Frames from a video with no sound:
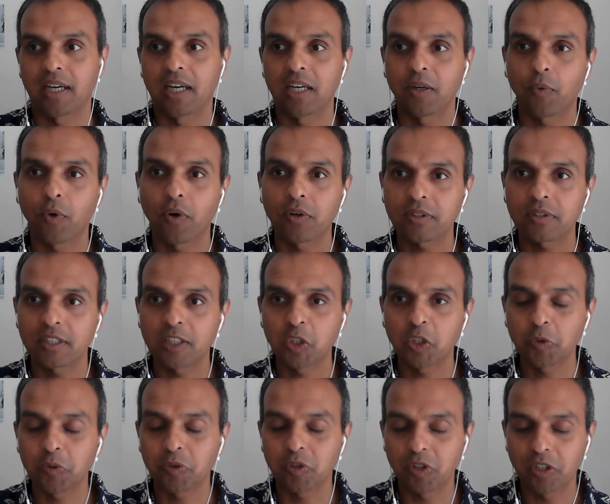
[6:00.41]
I
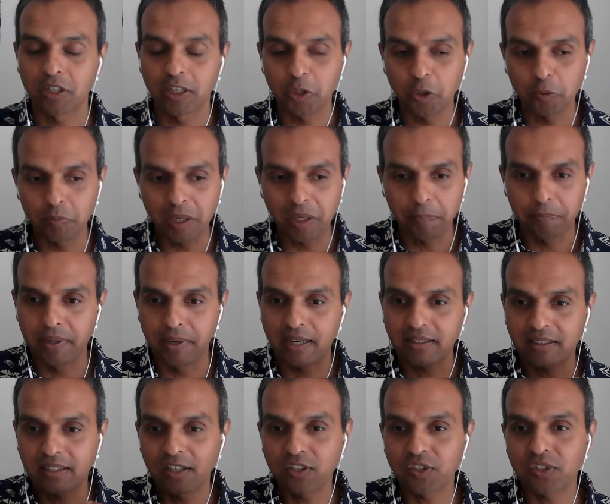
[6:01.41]
wanted it to be a
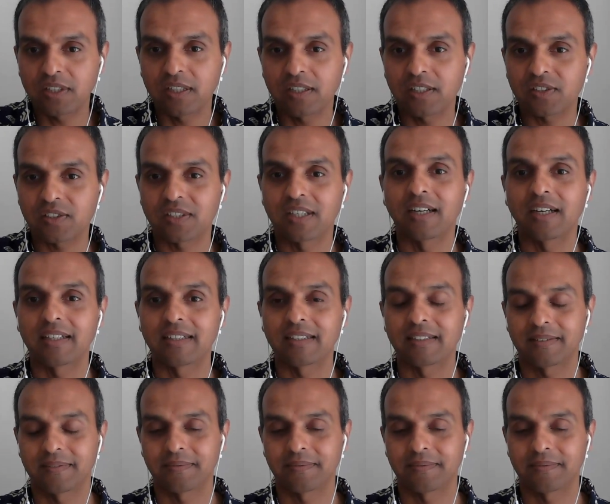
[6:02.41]
practitioner's guide.